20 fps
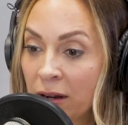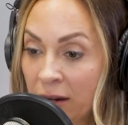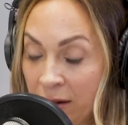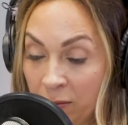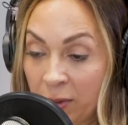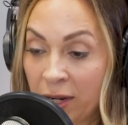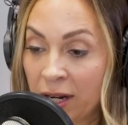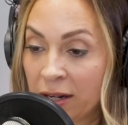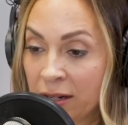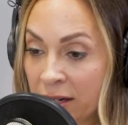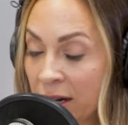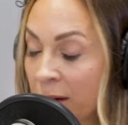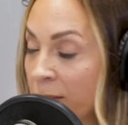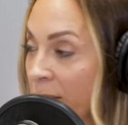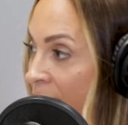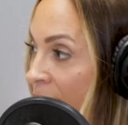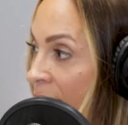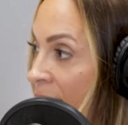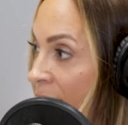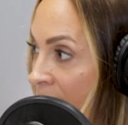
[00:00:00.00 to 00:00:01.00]
we ended up
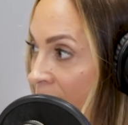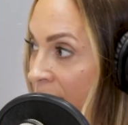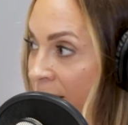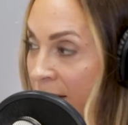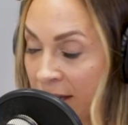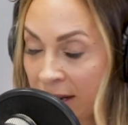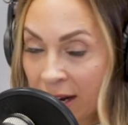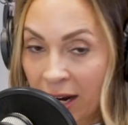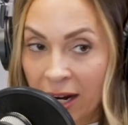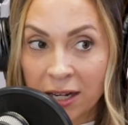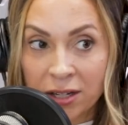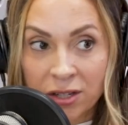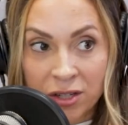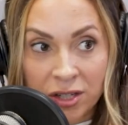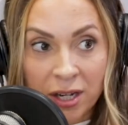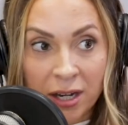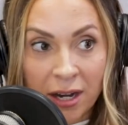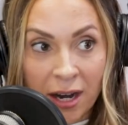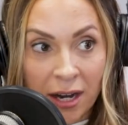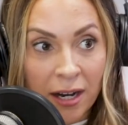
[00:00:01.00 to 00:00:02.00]
getting engaged,
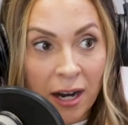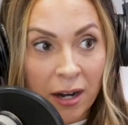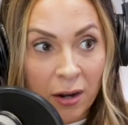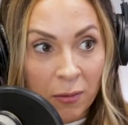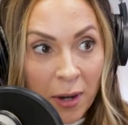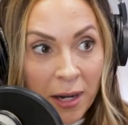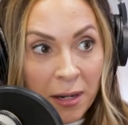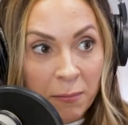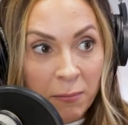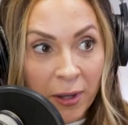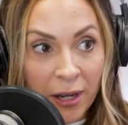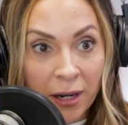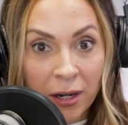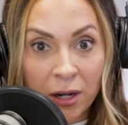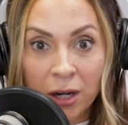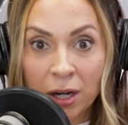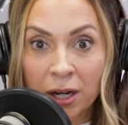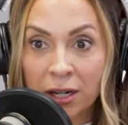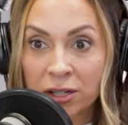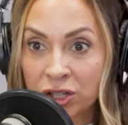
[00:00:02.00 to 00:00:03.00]
and I got a wedding
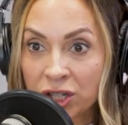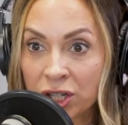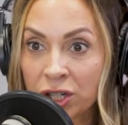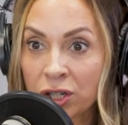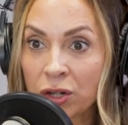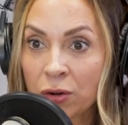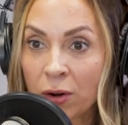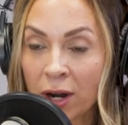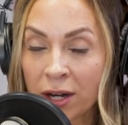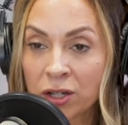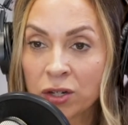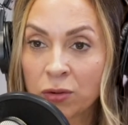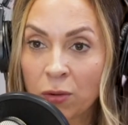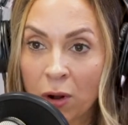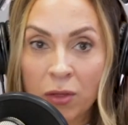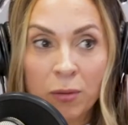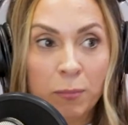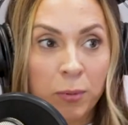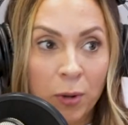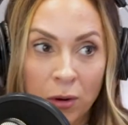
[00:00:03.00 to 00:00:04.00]
planner, and she knew I knew
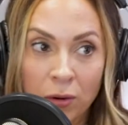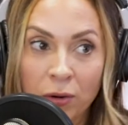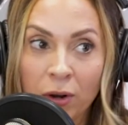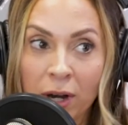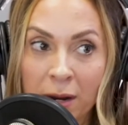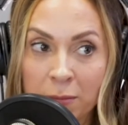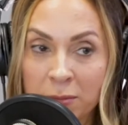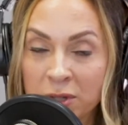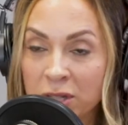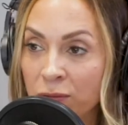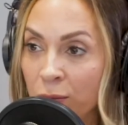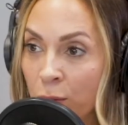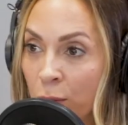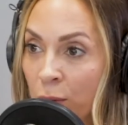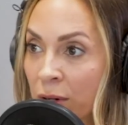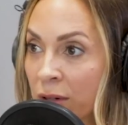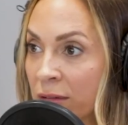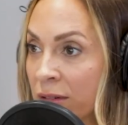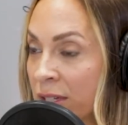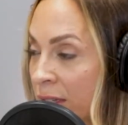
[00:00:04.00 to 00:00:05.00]
all the programs
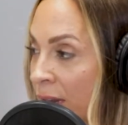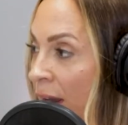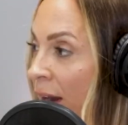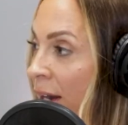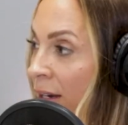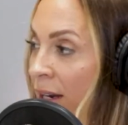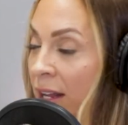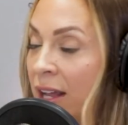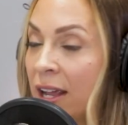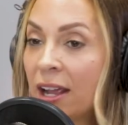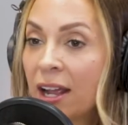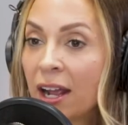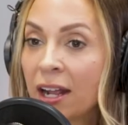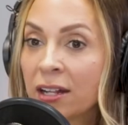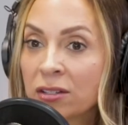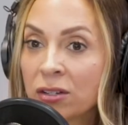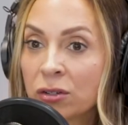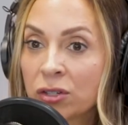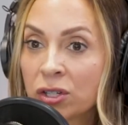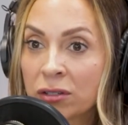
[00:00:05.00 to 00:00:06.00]
for design.
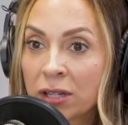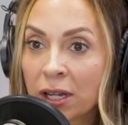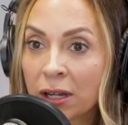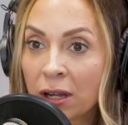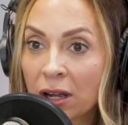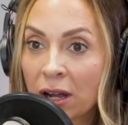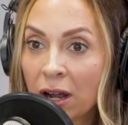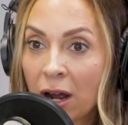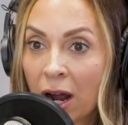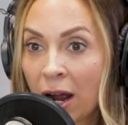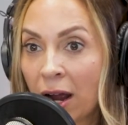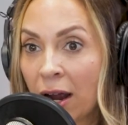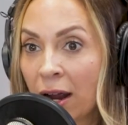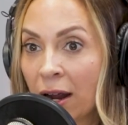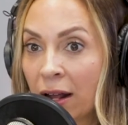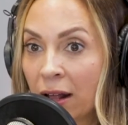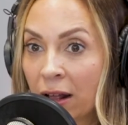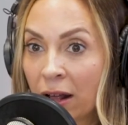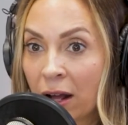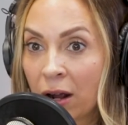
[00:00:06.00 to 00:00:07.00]
And so she's like,
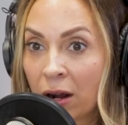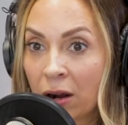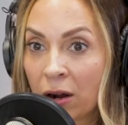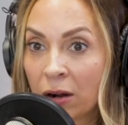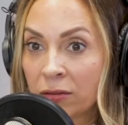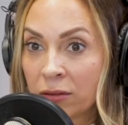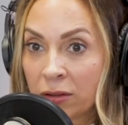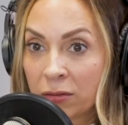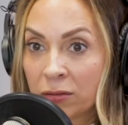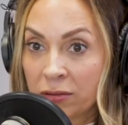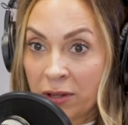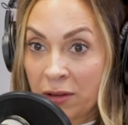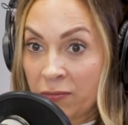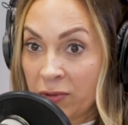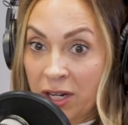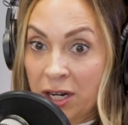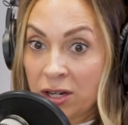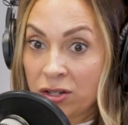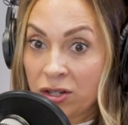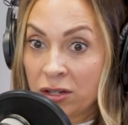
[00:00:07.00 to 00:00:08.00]
the
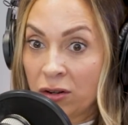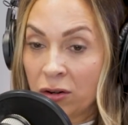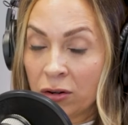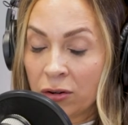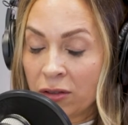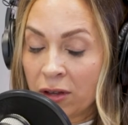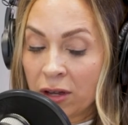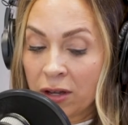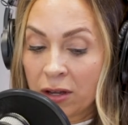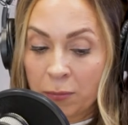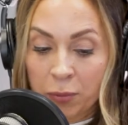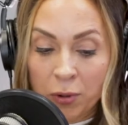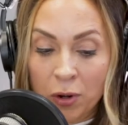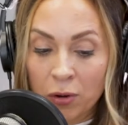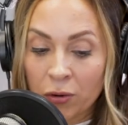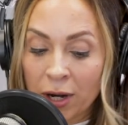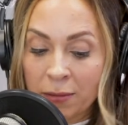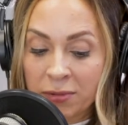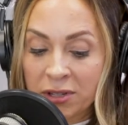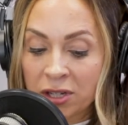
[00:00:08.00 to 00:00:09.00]
invitation or the
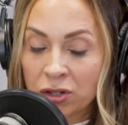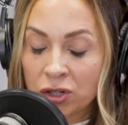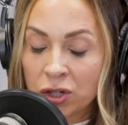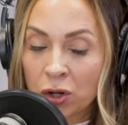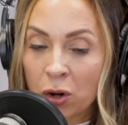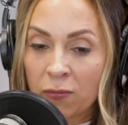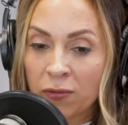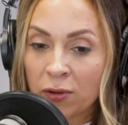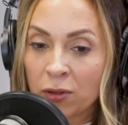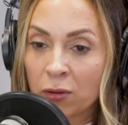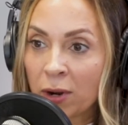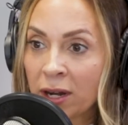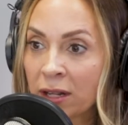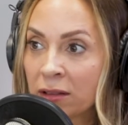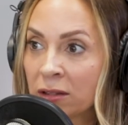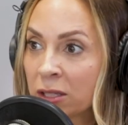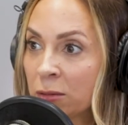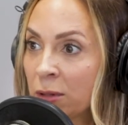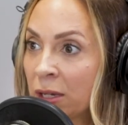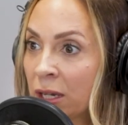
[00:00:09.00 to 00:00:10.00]
programs didn't show up for the wedding
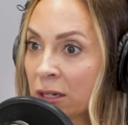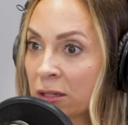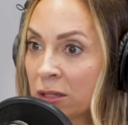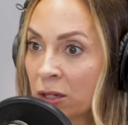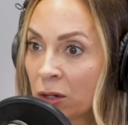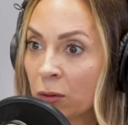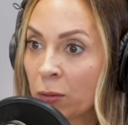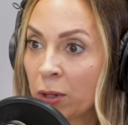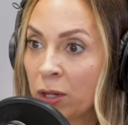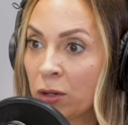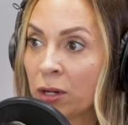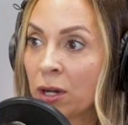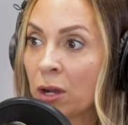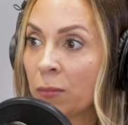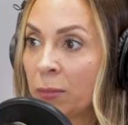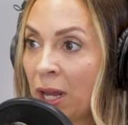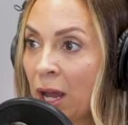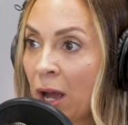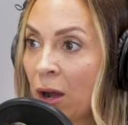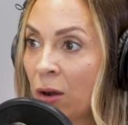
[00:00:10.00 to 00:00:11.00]
this weekend. Is there any way you can
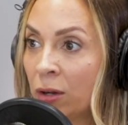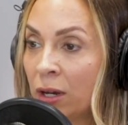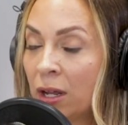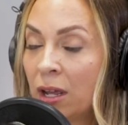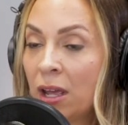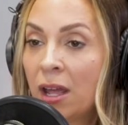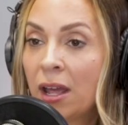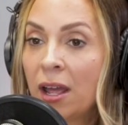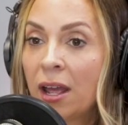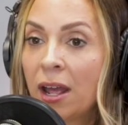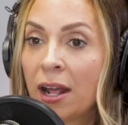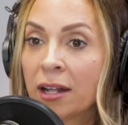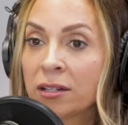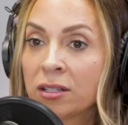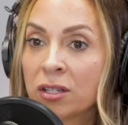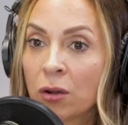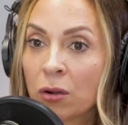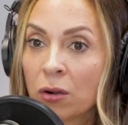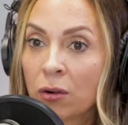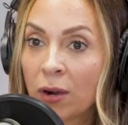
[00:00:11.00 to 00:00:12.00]
help me out? And
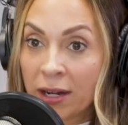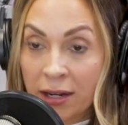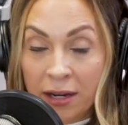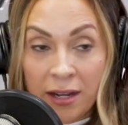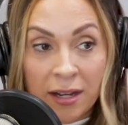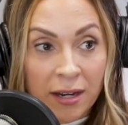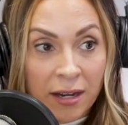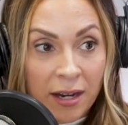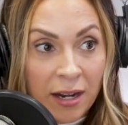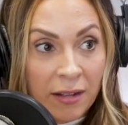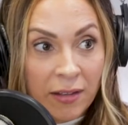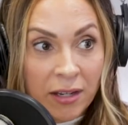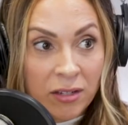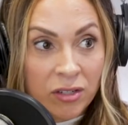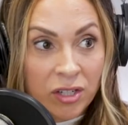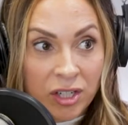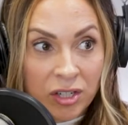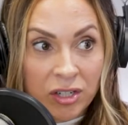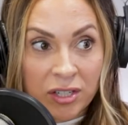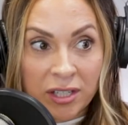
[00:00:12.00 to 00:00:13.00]
so I did, and then
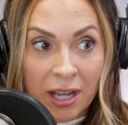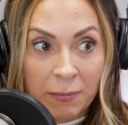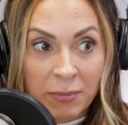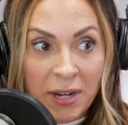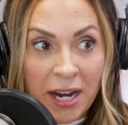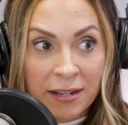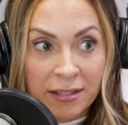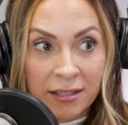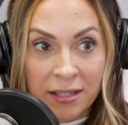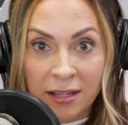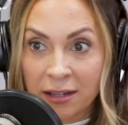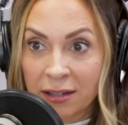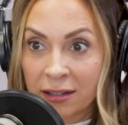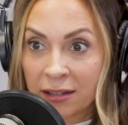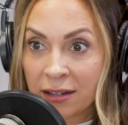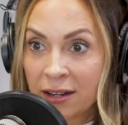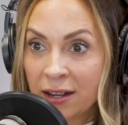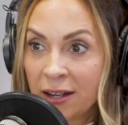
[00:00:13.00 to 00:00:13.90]
she just kept asking.